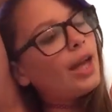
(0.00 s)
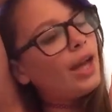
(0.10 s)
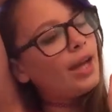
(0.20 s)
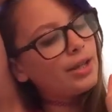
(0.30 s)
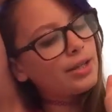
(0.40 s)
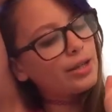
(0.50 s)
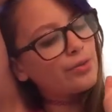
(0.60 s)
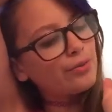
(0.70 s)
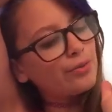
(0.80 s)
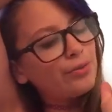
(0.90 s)
And it's
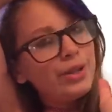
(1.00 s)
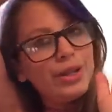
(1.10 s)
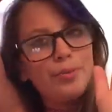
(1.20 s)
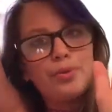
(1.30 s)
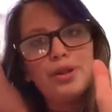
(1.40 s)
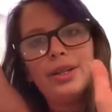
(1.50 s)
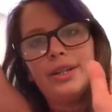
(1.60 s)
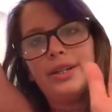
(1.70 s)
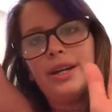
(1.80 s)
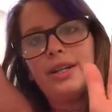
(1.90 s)
really
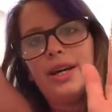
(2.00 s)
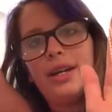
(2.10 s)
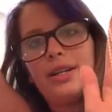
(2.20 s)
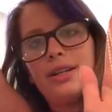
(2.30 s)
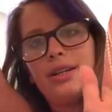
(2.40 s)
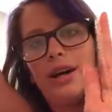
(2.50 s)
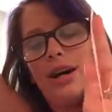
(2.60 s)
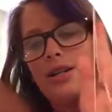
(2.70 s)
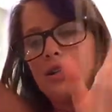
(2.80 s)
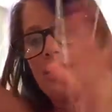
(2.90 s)
pretty. I like it a
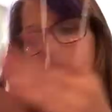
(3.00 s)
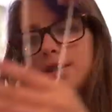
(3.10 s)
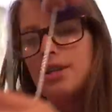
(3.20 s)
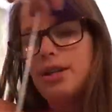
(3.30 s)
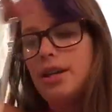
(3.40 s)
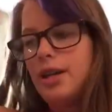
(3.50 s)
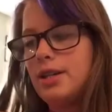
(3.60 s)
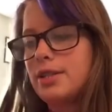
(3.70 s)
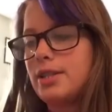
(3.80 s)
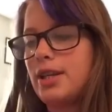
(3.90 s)
lot.
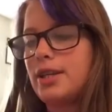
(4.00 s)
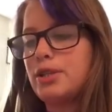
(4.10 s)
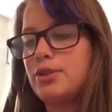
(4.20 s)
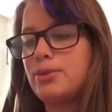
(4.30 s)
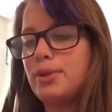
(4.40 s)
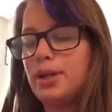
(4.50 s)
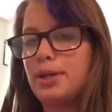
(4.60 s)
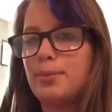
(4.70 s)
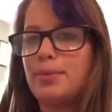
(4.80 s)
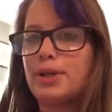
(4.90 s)
It's like a
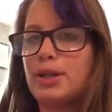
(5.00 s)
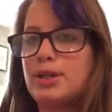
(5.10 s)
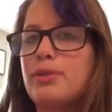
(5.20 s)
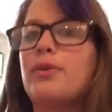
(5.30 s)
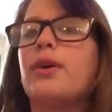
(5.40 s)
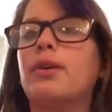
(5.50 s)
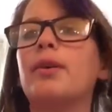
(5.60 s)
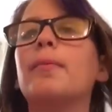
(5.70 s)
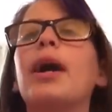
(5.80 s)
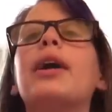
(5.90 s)
two-layer, but as you know, I
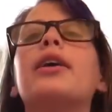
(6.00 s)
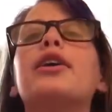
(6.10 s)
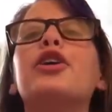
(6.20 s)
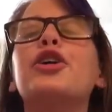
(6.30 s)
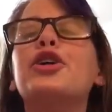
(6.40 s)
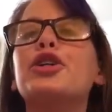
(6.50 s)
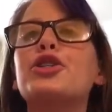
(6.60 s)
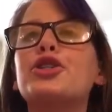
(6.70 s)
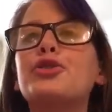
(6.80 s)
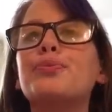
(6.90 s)
wear my
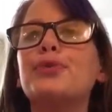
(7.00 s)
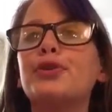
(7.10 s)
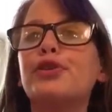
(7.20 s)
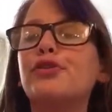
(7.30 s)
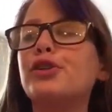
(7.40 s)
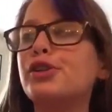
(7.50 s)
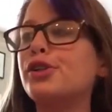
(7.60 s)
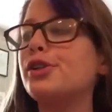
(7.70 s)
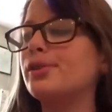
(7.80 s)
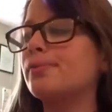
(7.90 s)
so beautiful
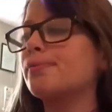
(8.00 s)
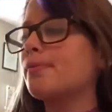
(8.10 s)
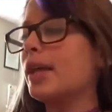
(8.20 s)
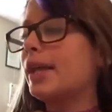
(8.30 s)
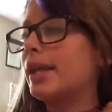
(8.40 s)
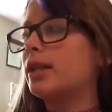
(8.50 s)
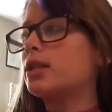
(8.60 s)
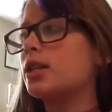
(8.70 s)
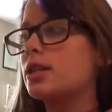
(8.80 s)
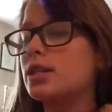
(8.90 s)

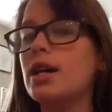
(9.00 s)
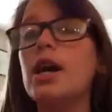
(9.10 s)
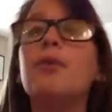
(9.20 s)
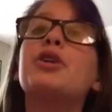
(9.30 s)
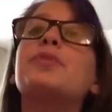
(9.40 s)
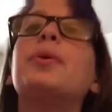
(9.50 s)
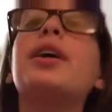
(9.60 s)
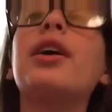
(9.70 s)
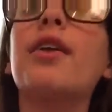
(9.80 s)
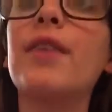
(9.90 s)
necklaces. Which,
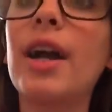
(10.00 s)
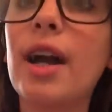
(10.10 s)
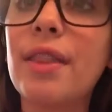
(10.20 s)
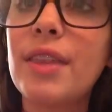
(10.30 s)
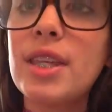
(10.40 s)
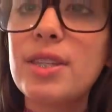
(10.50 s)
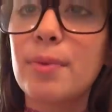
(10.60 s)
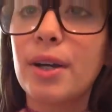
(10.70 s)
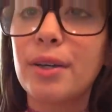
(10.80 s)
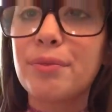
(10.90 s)
speaking of, I got this
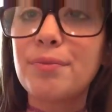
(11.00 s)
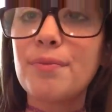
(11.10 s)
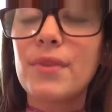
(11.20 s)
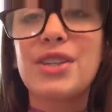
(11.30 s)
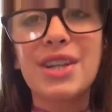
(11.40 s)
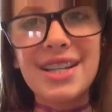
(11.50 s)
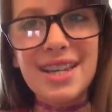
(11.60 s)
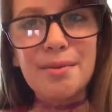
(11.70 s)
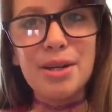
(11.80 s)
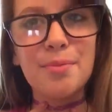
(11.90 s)
one. Do you guys
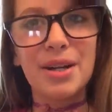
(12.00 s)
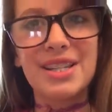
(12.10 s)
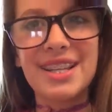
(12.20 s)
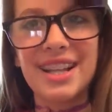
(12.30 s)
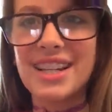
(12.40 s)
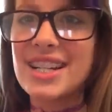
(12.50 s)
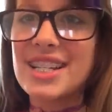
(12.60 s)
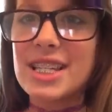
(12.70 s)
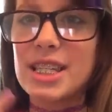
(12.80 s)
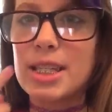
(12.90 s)
like my new brace
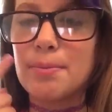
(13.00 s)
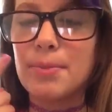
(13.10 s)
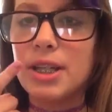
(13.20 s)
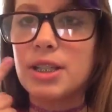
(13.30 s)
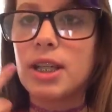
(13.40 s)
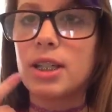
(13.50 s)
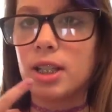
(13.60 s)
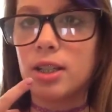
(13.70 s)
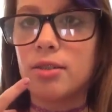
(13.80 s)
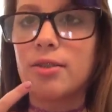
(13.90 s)
colors? It's peach and
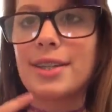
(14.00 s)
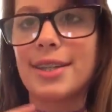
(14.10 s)
yellow.